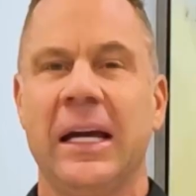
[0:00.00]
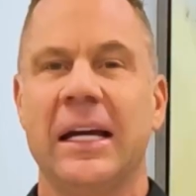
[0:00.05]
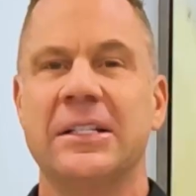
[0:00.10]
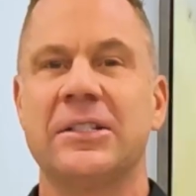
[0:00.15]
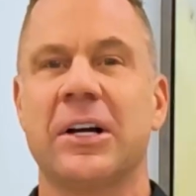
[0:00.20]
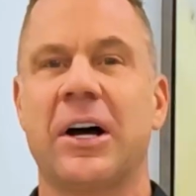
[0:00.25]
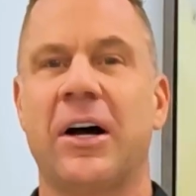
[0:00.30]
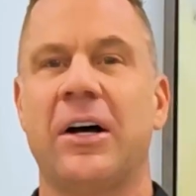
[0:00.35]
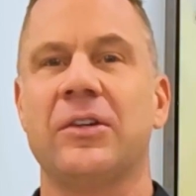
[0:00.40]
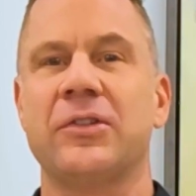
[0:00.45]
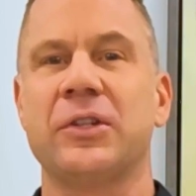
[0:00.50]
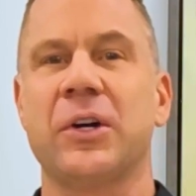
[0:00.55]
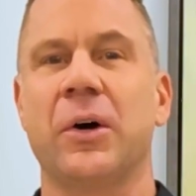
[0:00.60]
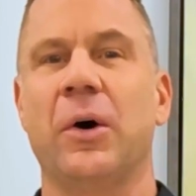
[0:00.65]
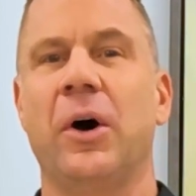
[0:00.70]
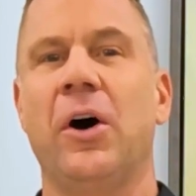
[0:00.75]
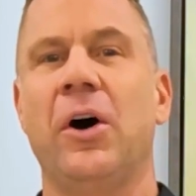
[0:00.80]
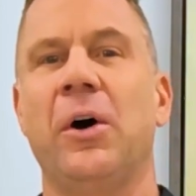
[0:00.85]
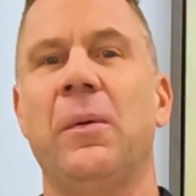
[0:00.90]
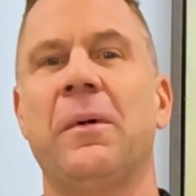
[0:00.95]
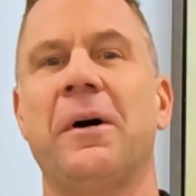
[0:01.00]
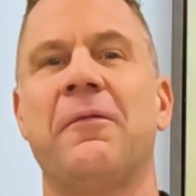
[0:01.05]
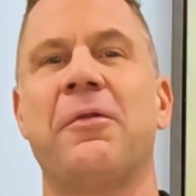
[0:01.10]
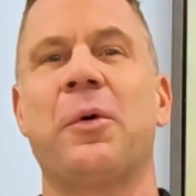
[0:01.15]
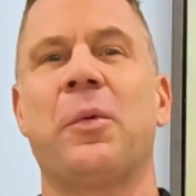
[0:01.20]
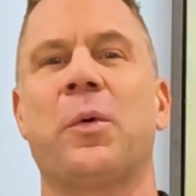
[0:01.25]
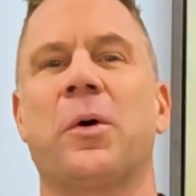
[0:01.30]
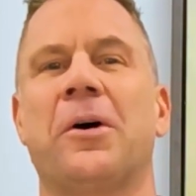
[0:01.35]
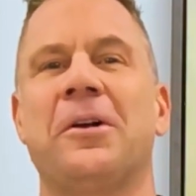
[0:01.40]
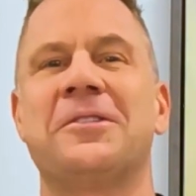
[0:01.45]
It's also home of the
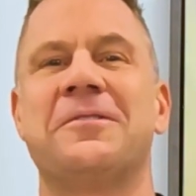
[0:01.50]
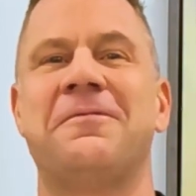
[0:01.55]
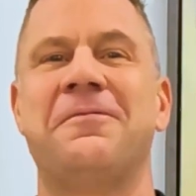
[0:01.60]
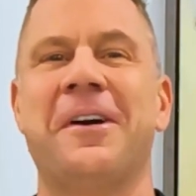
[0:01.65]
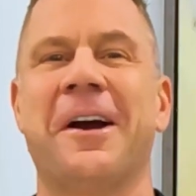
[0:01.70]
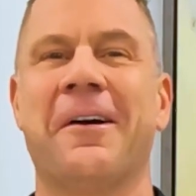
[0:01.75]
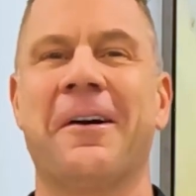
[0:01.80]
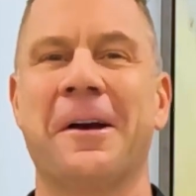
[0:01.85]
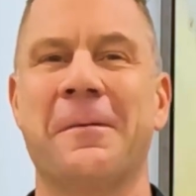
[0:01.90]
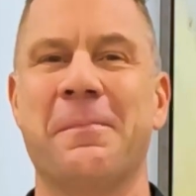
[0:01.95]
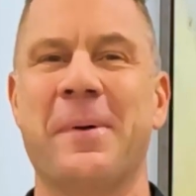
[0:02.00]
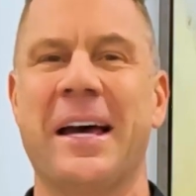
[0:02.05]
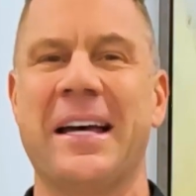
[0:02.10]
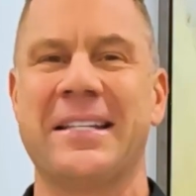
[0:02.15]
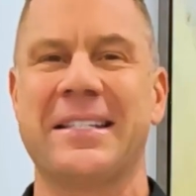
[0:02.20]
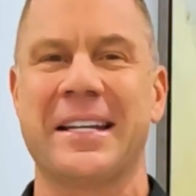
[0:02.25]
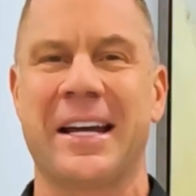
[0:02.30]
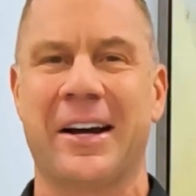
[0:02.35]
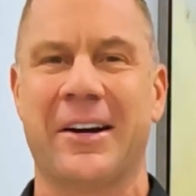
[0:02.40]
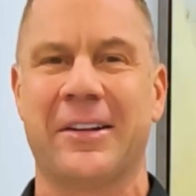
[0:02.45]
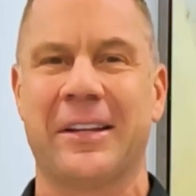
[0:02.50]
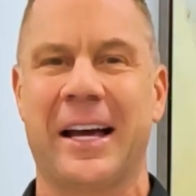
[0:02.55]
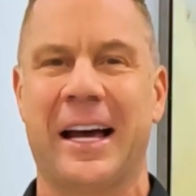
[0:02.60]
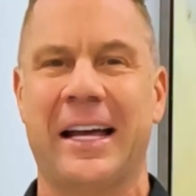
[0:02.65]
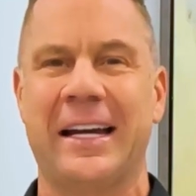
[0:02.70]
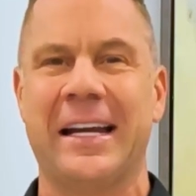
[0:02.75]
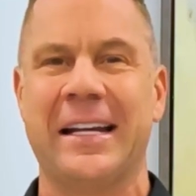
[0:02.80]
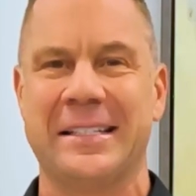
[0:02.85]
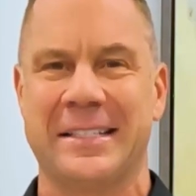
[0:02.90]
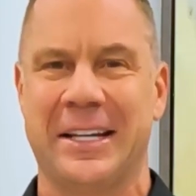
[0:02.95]
world's very best
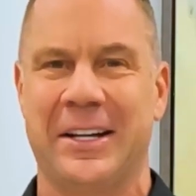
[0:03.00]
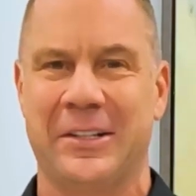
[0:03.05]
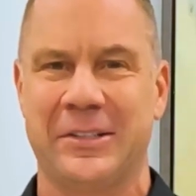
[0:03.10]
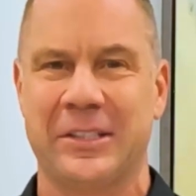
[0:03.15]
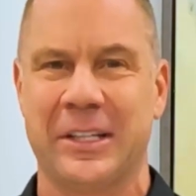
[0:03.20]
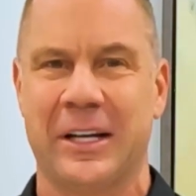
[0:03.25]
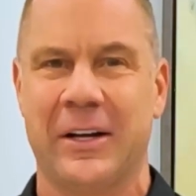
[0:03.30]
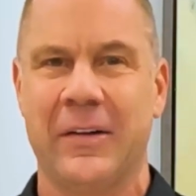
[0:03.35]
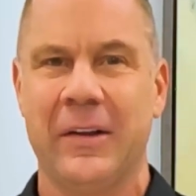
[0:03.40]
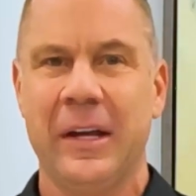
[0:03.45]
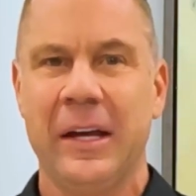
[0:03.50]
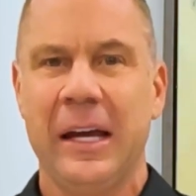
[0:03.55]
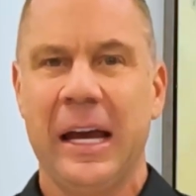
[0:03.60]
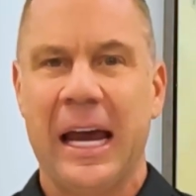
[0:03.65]
airline at Delta.